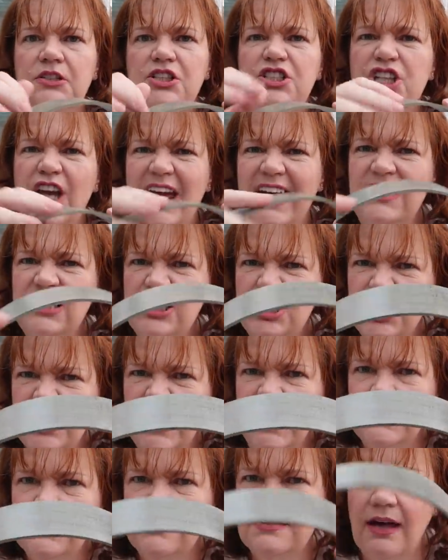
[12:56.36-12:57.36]
change
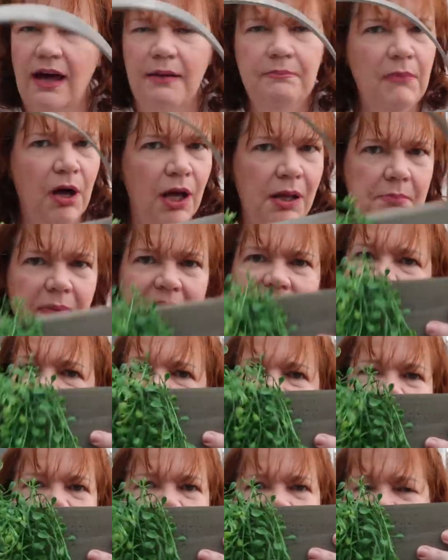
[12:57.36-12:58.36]
that. I might
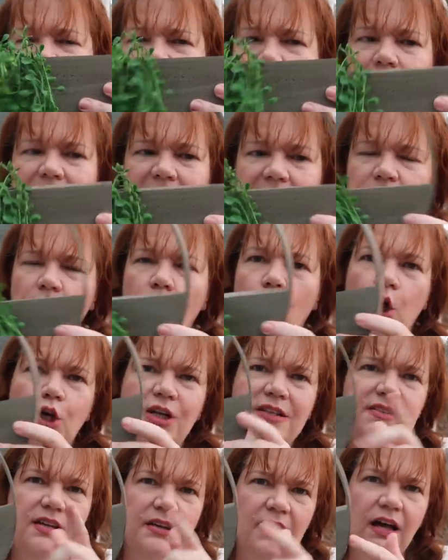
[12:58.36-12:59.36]
paint it. I may not,
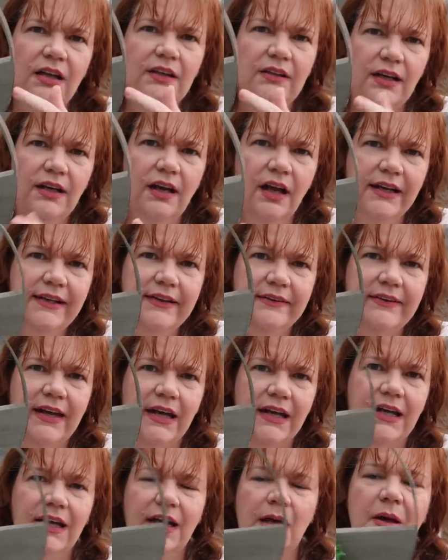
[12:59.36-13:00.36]
because I kind of like
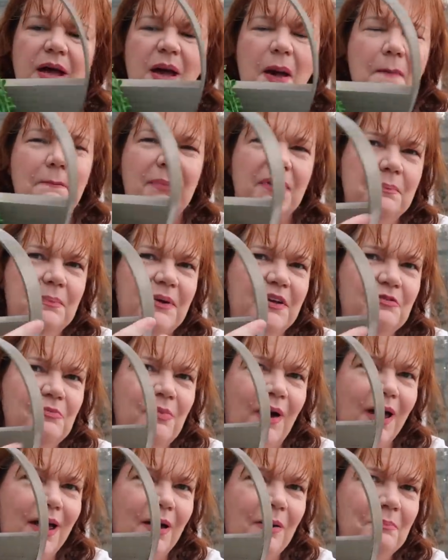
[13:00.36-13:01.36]
that colour. But a bit of
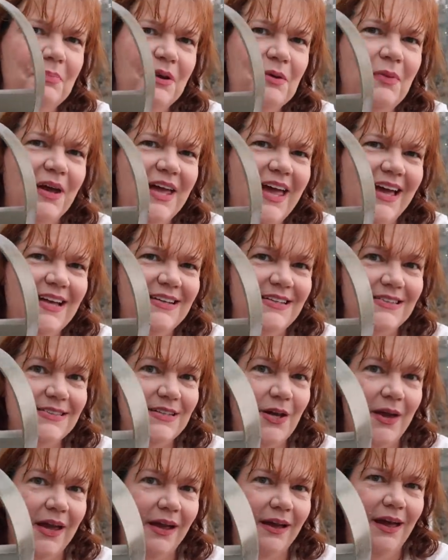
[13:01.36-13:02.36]
my head is
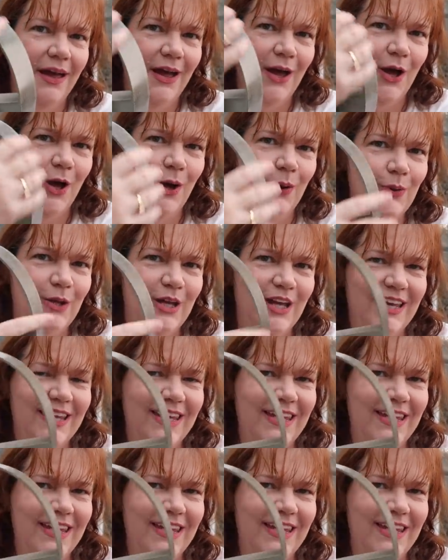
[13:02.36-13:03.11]
going okay